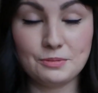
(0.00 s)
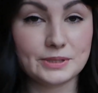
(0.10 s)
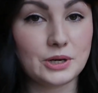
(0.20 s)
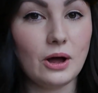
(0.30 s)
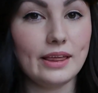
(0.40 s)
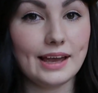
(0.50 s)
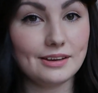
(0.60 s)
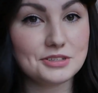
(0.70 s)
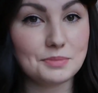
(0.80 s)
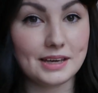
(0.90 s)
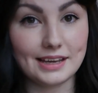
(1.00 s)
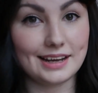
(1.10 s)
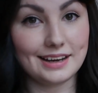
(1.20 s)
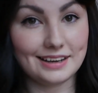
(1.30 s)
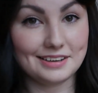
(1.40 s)
was calling out to me
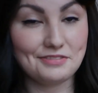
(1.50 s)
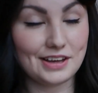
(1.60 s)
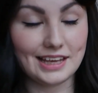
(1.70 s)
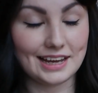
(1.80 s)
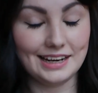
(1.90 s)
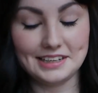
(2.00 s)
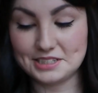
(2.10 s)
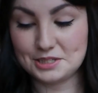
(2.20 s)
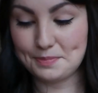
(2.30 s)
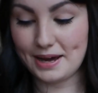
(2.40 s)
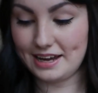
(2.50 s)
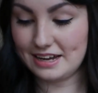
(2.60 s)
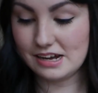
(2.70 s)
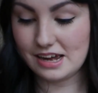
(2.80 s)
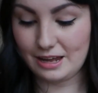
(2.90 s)
and I felt like I needed to buy
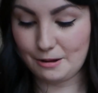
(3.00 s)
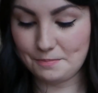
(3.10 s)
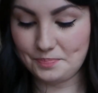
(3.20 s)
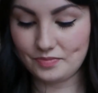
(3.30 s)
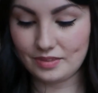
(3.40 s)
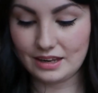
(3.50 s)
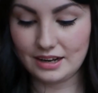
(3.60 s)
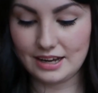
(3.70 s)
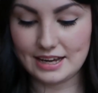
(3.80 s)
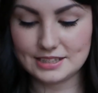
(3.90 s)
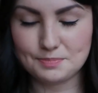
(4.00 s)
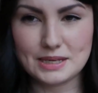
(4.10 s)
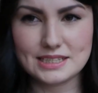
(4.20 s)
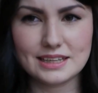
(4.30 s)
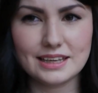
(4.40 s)
it. It's
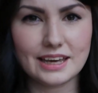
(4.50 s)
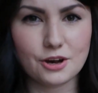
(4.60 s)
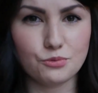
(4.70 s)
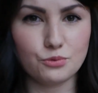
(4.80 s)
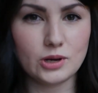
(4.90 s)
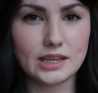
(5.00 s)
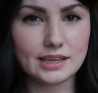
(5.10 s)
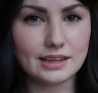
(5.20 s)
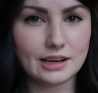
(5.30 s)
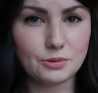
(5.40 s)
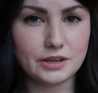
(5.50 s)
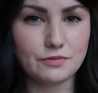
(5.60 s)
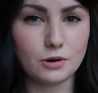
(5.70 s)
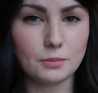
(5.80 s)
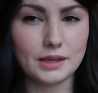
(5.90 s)
basically like a really
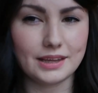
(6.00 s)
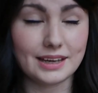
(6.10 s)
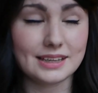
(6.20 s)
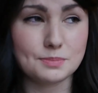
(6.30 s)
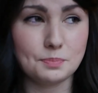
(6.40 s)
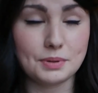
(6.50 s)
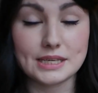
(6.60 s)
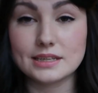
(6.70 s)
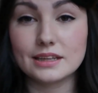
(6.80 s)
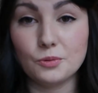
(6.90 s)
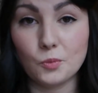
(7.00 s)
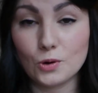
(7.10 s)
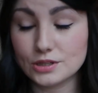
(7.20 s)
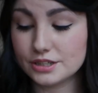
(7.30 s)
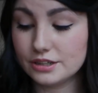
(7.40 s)
liquidy formula, like it's basically
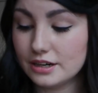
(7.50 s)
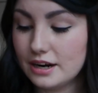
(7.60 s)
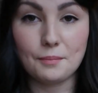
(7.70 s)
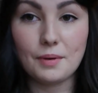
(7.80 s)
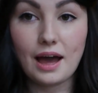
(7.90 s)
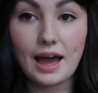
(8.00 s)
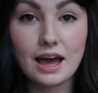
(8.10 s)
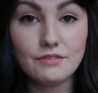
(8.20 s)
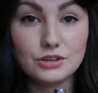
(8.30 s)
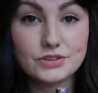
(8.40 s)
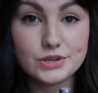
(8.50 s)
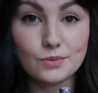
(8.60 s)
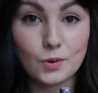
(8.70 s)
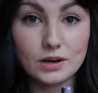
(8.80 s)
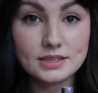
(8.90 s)
water. I have used
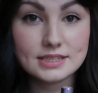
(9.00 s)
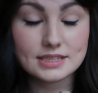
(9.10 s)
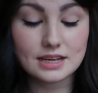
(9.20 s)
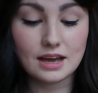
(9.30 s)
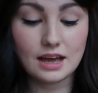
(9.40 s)
it once